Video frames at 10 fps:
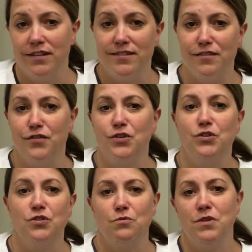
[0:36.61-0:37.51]
It's
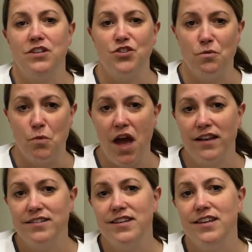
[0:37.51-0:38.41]
difficult to reach the
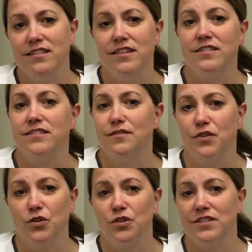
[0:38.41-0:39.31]
back teeth, it's
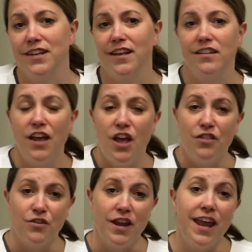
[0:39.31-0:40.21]
difficult to get
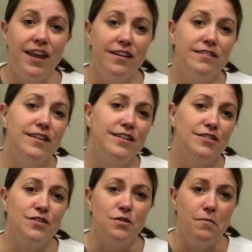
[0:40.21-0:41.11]
their hands
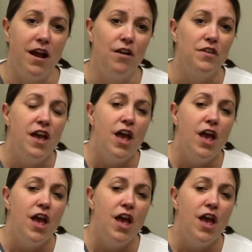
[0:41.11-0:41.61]
into their mouth.